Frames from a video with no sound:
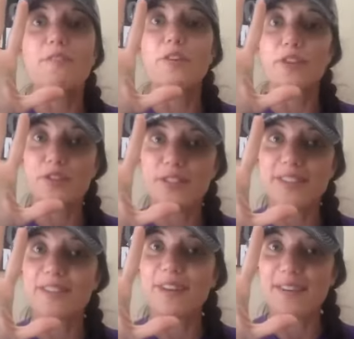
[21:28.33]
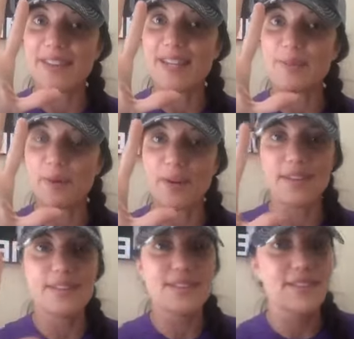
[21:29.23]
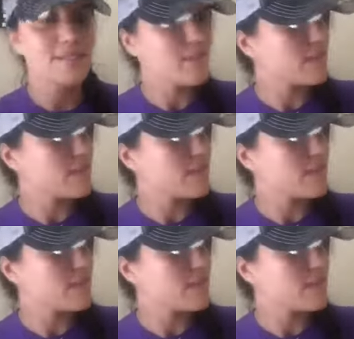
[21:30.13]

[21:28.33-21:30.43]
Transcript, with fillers: if you're interested in the five day experience.